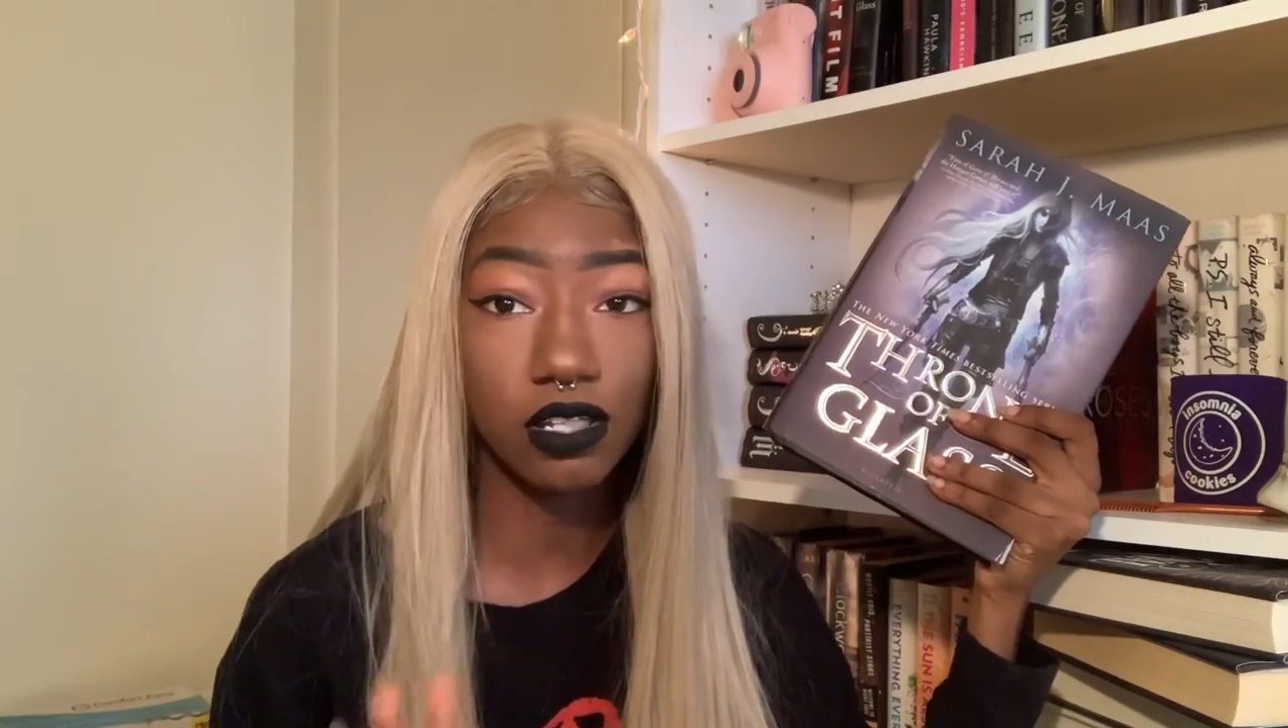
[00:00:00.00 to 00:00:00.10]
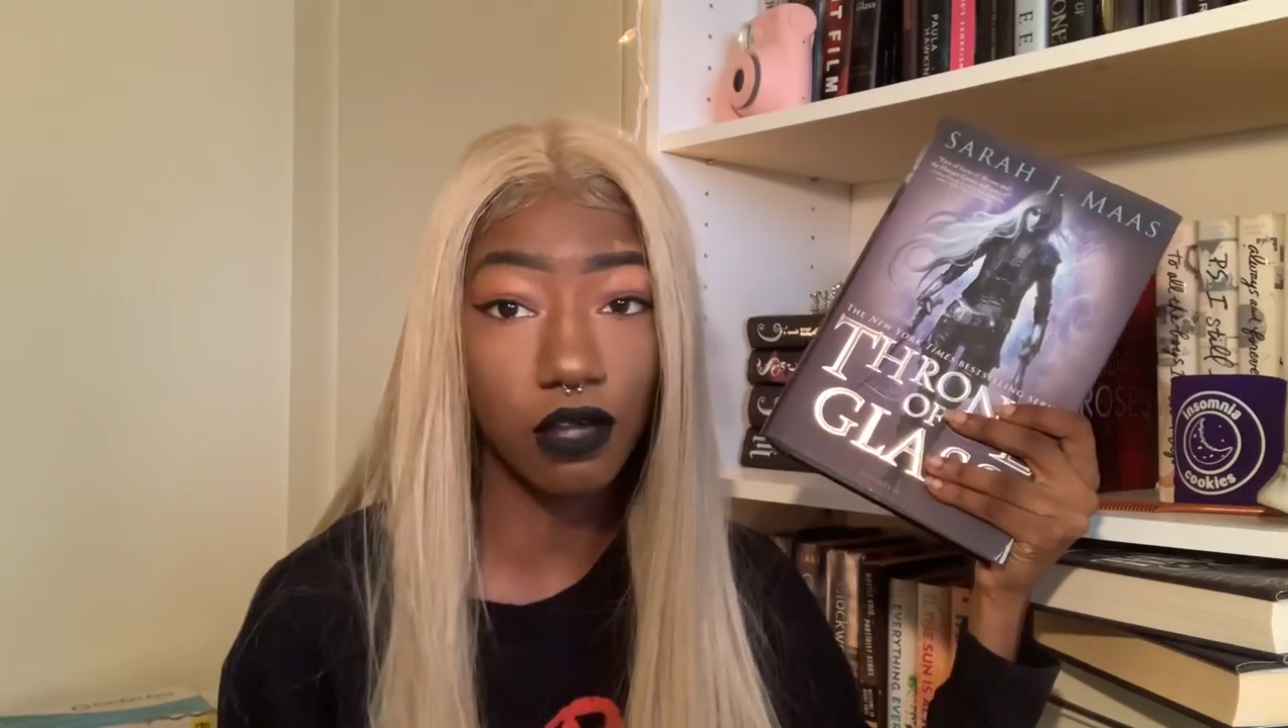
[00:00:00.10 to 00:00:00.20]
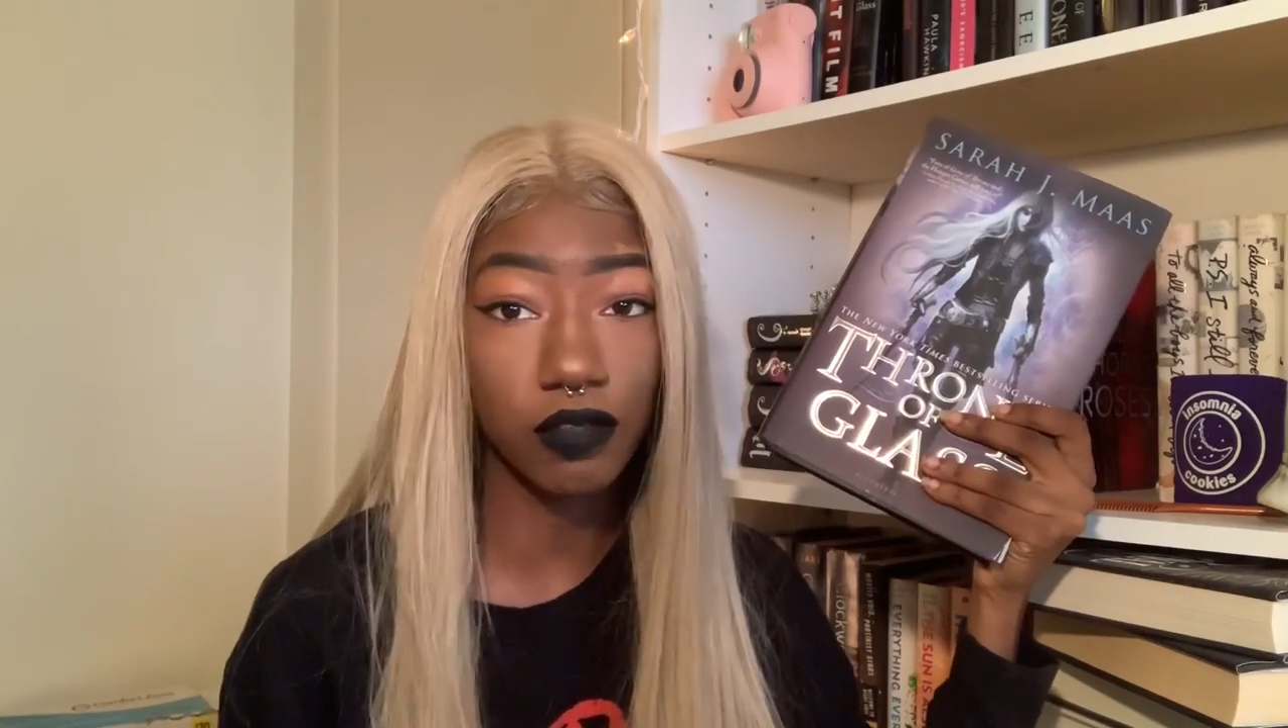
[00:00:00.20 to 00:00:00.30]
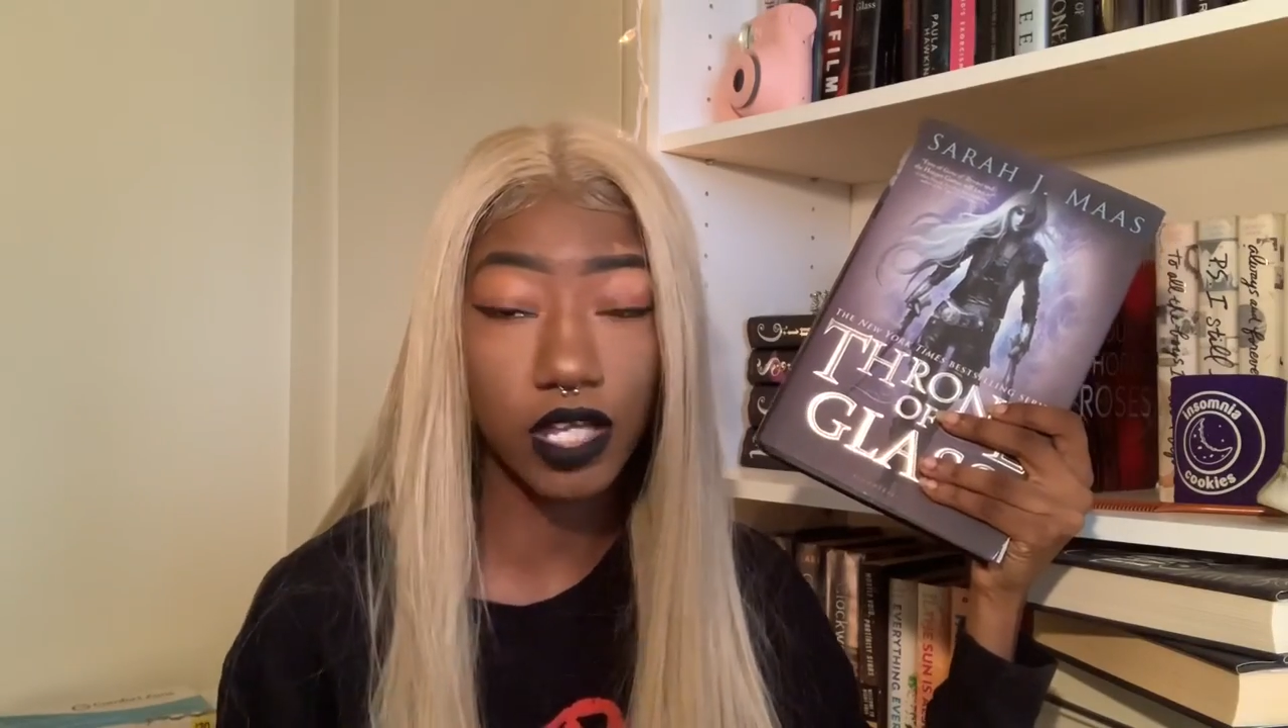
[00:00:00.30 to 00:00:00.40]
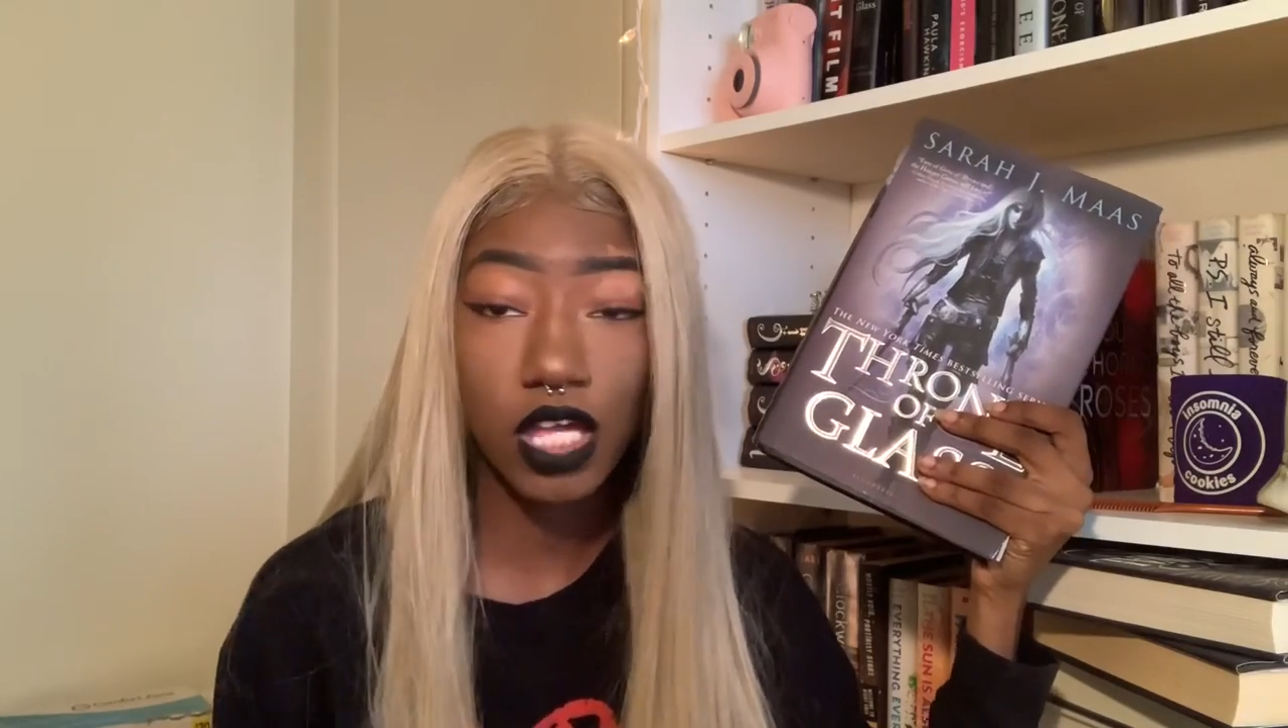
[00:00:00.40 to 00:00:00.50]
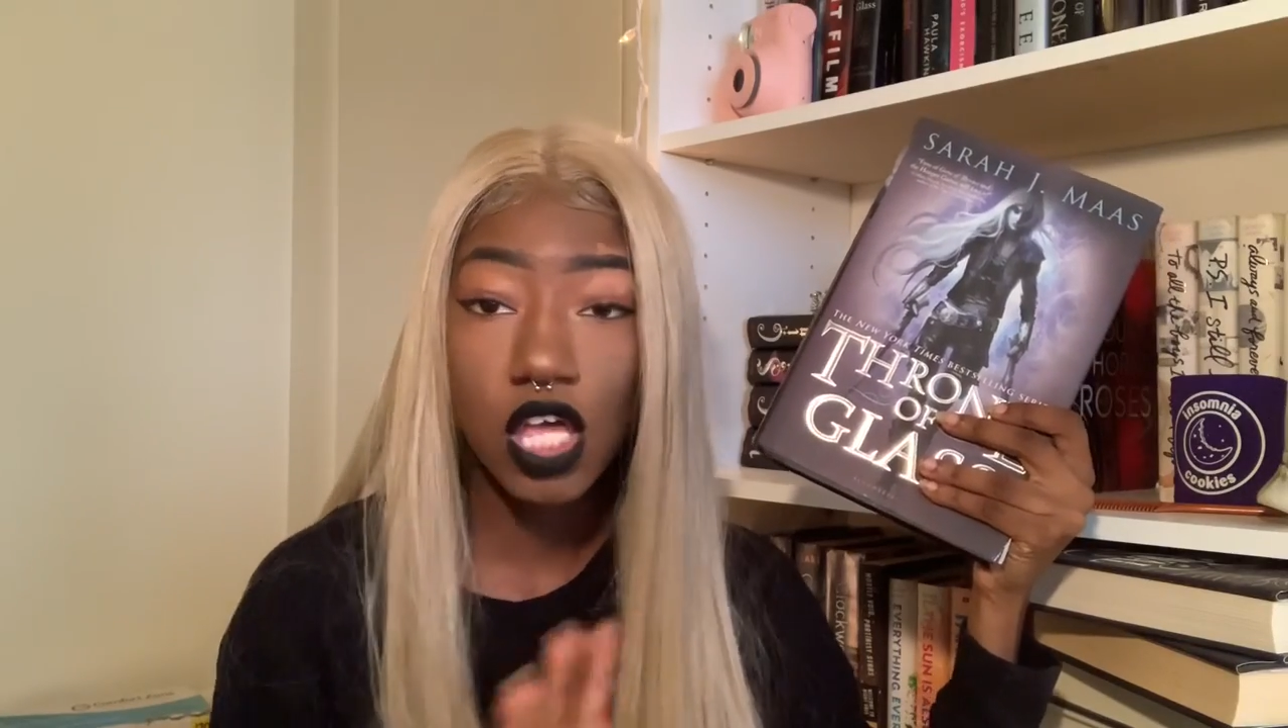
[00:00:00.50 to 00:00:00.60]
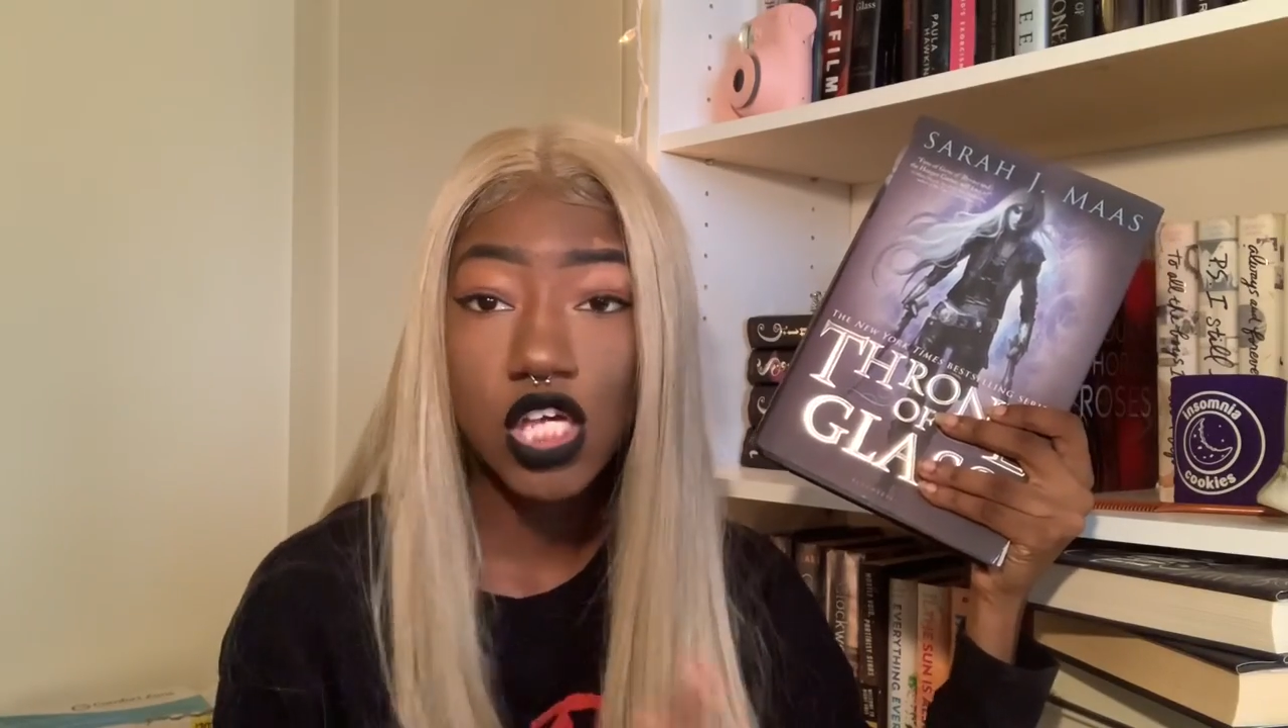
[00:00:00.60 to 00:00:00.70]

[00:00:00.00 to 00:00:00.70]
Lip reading: love it.